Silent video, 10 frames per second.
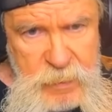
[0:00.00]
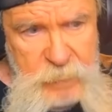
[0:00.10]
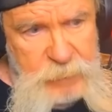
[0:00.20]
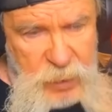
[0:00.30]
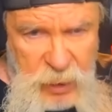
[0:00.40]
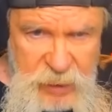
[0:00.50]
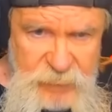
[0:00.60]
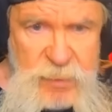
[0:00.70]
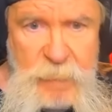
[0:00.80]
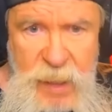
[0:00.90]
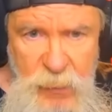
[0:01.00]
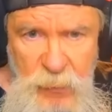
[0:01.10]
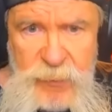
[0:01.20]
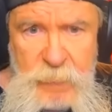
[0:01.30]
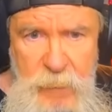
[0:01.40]
but leave somebody
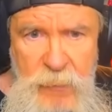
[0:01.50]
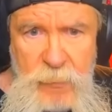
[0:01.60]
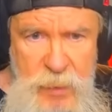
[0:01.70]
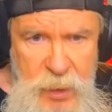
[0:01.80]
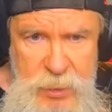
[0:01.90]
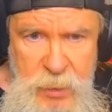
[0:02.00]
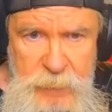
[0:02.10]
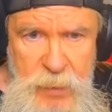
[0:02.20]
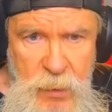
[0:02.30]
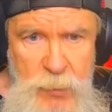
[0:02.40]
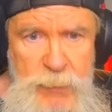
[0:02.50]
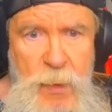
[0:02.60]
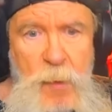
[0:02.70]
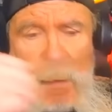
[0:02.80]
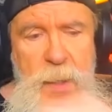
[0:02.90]
with the mother in case something goes
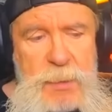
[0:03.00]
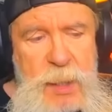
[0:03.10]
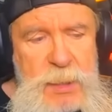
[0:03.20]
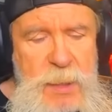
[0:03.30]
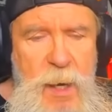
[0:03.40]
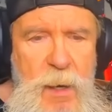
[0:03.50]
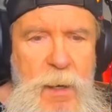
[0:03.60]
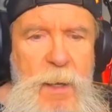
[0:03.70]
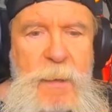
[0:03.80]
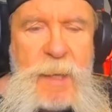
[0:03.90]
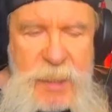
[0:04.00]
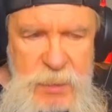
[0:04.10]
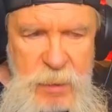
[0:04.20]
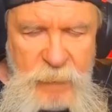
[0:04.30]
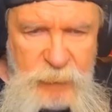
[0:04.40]
wrong because he's there. He's
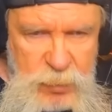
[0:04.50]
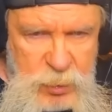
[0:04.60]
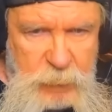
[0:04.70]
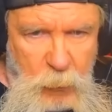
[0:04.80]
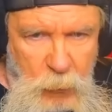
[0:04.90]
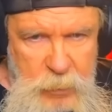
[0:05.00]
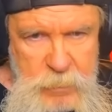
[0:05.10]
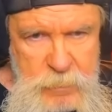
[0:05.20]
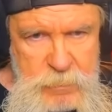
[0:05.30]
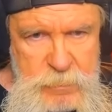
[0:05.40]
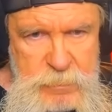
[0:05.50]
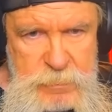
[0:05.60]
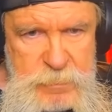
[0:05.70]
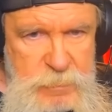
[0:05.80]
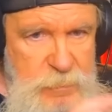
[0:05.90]
there for support.
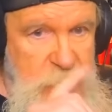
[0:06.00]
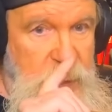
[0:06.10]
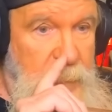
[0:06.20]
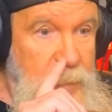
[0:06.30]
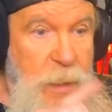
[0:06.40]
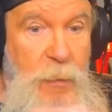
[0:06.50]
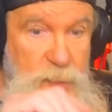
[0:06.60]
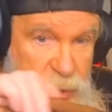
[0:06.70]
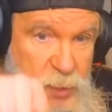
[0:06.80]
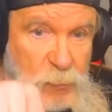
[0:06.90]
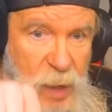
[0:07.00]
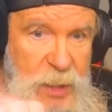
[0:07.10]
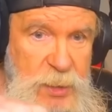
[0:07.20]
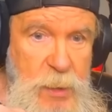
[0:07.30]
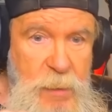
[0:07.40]
And because she
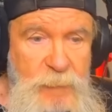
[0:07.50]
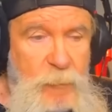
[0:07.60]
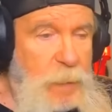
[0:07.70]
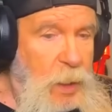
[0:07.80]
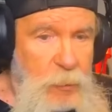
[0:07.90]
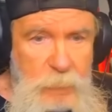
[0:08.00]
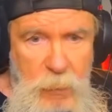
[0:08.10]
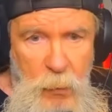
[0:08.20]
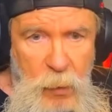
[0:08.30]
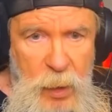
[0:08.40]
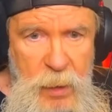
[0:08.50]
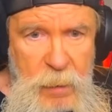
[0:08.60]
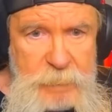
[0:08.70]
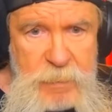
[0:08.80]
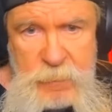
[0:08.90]
raised him from a little boy
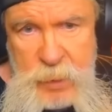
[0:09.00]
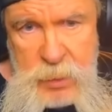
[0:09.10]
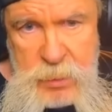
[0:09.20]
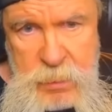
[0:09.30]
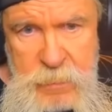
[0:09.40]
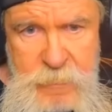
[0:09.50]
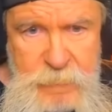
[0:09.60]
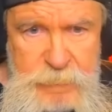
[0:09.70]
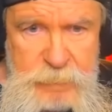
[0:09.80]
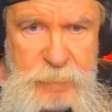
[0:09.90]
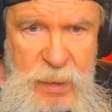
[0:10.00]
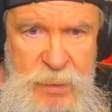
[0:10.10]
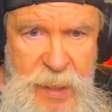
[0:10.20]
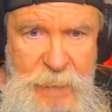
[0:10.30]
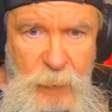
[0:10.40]
up to this big
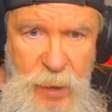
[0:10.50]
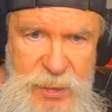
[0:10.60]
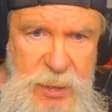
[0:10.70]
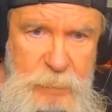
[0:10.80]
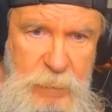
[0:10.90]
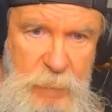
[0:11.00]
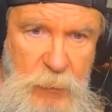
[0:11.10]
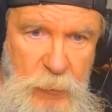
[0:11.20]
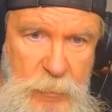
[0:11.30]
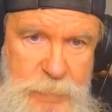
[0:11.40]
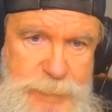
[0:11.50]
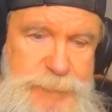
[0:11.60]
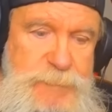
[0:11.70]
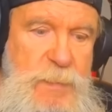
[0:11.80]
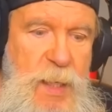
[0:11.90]
time wrestling promoter.
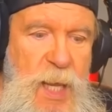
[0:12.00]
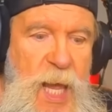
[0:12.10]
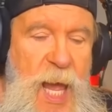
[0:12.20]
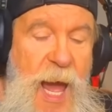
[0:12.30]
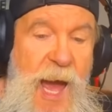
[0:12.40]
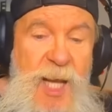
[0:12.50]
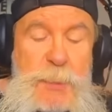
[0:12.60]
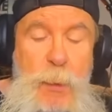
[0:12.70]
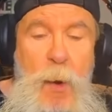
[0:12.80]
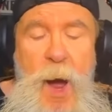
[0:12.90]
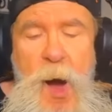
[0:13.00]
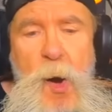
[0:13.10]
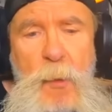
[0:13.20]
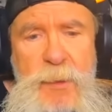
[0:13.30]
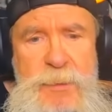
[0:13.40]
As for
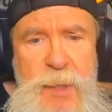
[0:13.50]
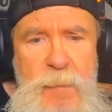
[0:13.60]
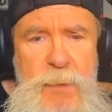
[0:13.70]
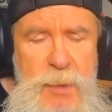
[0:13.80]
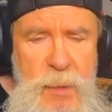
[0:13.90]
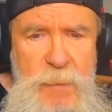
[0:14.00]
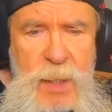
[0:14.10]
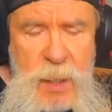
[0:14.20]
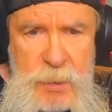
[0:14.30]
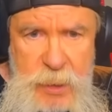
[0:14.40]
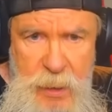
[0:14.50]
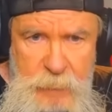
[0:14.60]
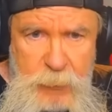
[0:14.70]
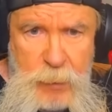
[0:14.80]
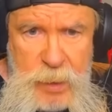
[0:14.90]
all the WWE
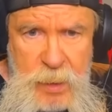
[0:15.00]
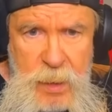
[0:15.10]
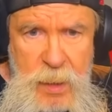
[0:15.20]
tampering,